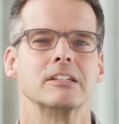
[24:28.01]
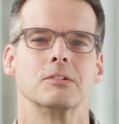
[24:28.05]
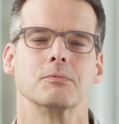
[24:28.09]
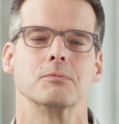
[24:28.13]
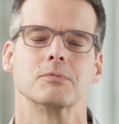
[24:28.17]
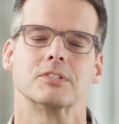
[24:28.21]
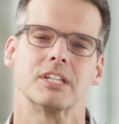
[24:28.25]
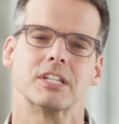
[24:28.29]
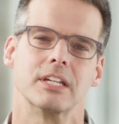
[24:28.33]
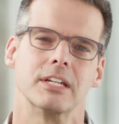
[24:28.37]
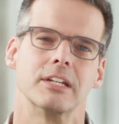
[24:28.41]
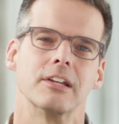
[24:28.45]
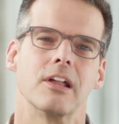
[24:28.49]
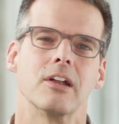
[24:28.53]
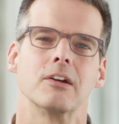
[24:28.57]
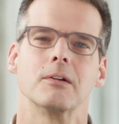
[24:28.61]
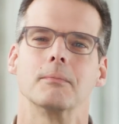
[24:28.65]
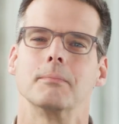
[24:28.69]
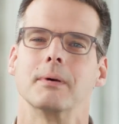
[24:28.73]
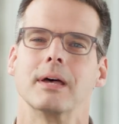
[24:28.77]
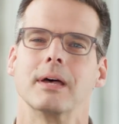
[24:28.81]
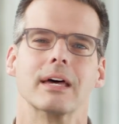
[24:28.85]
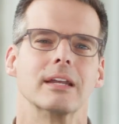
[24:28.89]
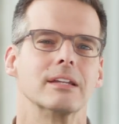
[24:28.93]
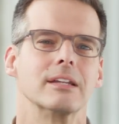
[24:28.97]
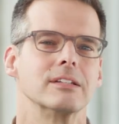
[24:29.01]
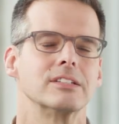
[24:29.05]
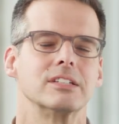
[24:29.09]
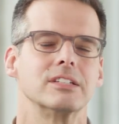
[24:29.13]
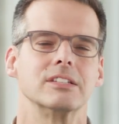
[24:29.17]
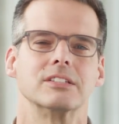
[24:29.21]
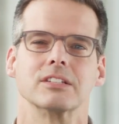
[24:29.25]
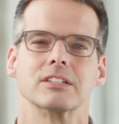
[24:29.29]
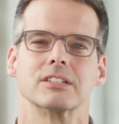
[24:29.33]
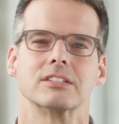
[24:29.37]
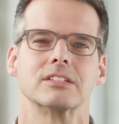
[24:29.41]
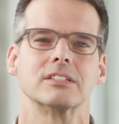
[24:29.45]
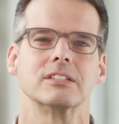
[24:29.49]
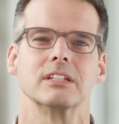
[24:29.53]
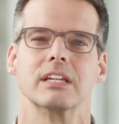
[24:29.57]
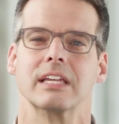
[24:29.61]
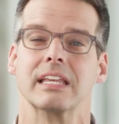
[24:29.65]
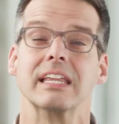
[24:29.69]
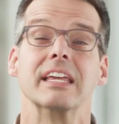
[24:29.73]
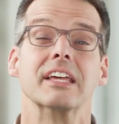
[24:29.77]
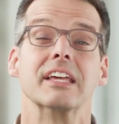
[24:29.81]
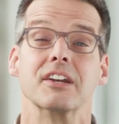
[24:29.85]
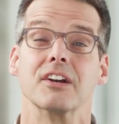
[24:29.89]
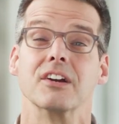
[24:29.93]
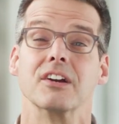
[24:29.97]
she was sitting on her bed, and it
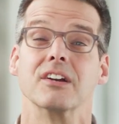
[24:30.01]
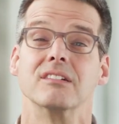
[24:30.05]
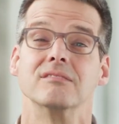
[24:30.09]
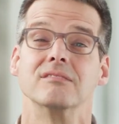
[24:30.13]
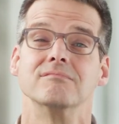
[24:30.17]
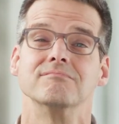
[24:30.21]
hit her,